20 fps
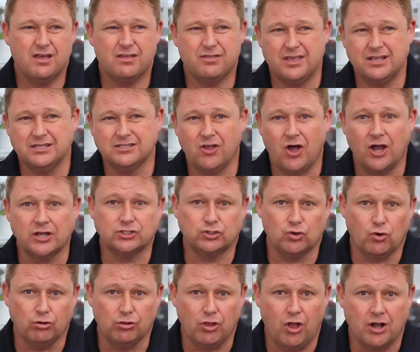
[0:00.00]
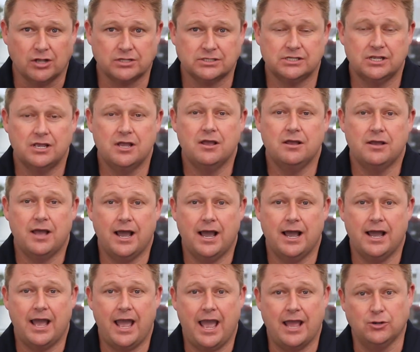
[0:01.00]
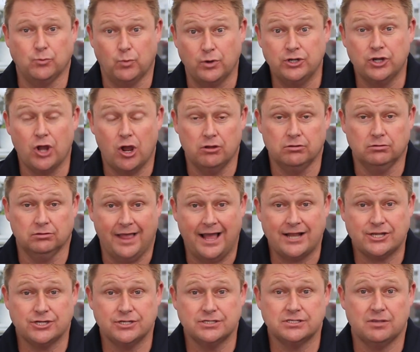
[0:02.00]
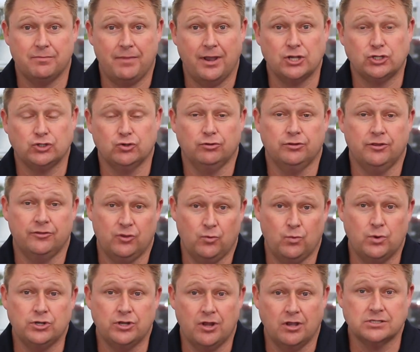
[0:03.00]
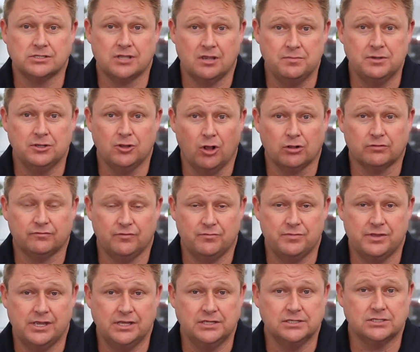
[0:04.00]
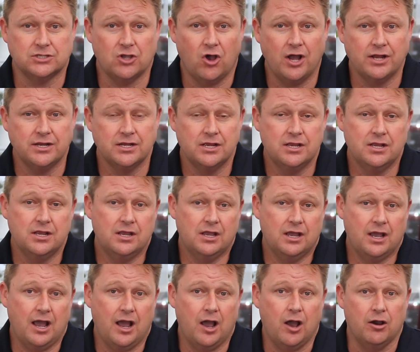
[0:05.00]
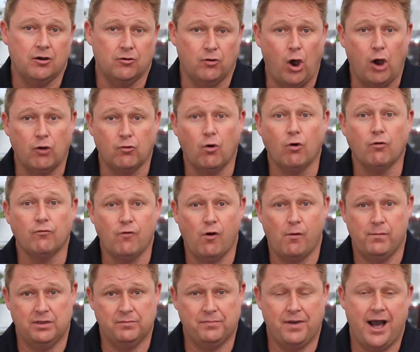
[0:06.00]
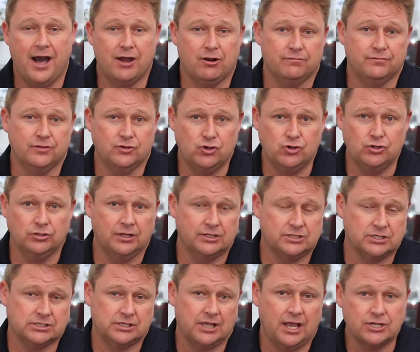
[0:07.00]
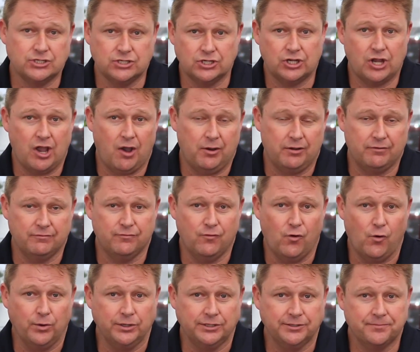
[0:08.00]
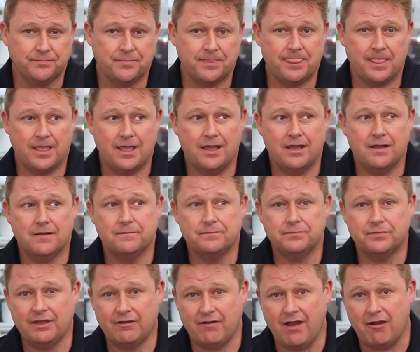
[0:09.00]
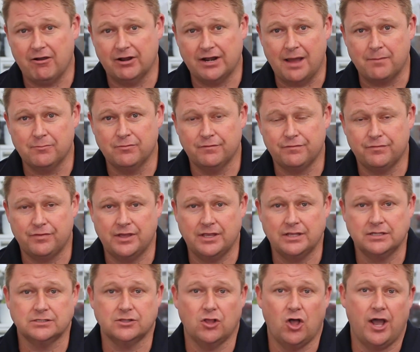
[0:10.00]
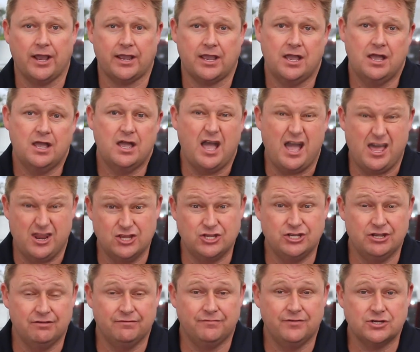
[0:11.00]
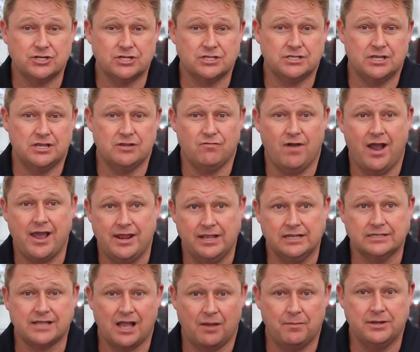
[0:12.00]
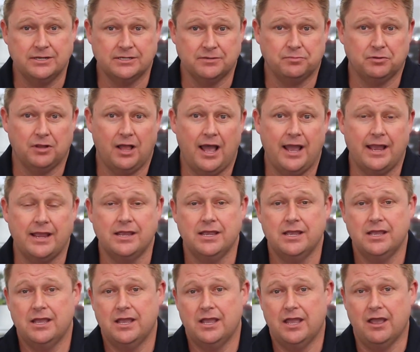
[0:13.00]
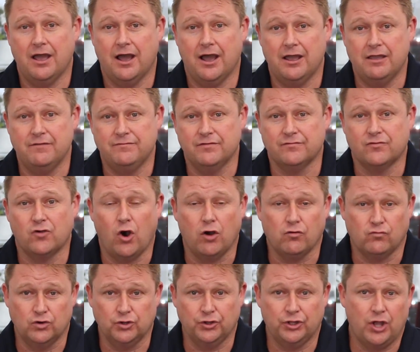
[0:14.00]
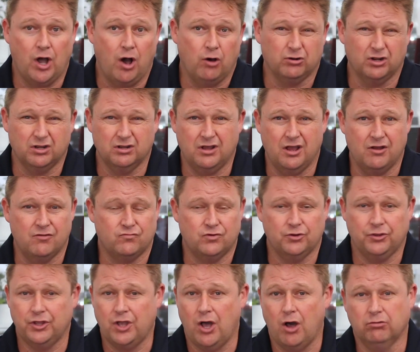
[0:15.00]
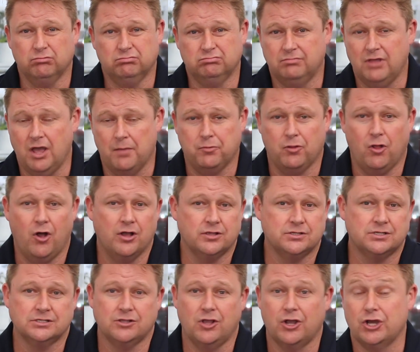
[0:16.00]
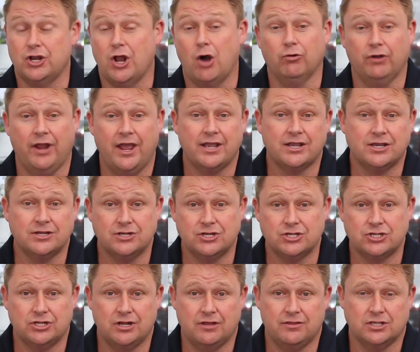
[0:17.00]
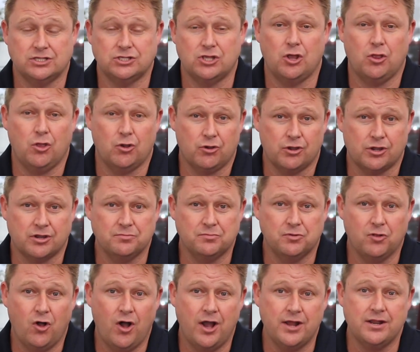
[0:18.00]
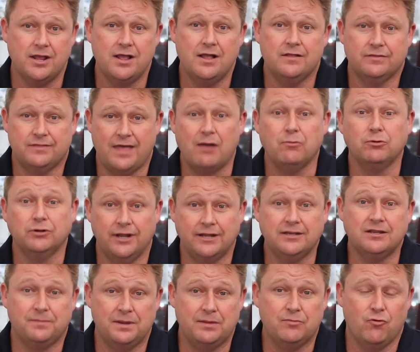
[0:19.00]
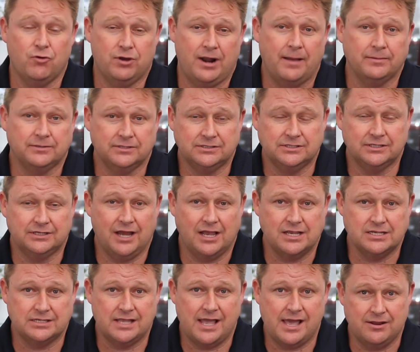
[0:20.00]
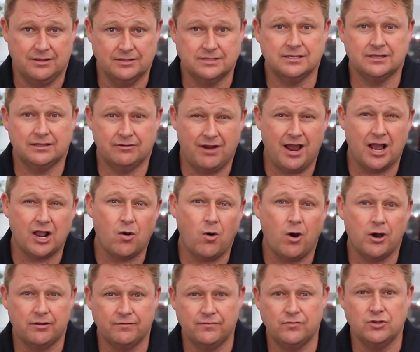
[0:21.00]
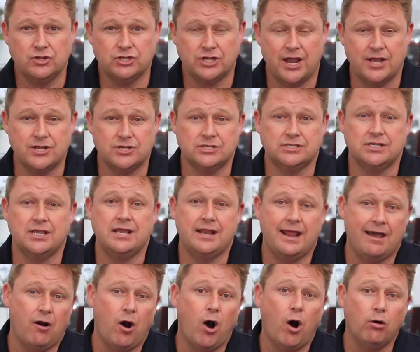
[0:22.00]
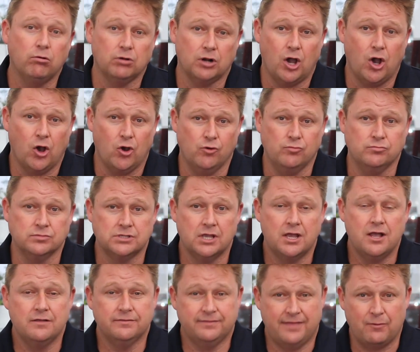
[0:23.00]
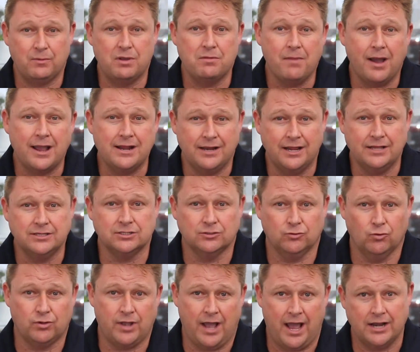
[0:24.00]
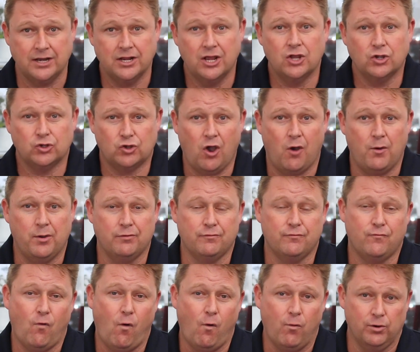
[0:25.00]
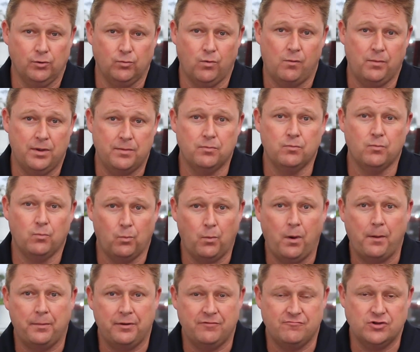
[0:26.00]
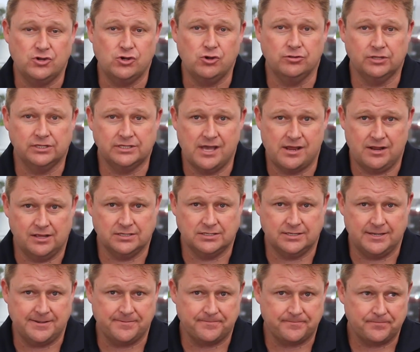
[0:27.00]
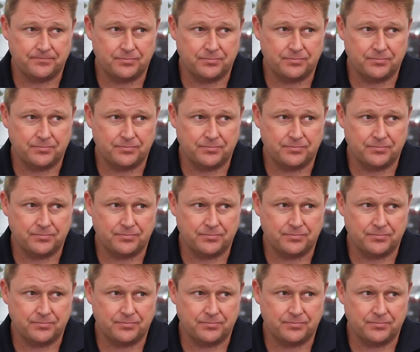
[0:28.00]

Things like door locks and window latches to make sure that the windows can be locked from the inside are all forming part of the new legislation going forward. There are a number of things like energy efficiency ratings come into play. If you've got really old appliances like an old air conditioner that's no longer compliant, that would need to be brought up to today's standards. So there are quite a few changes in our older homes that we may need to look at going forward when we renew the tenancy.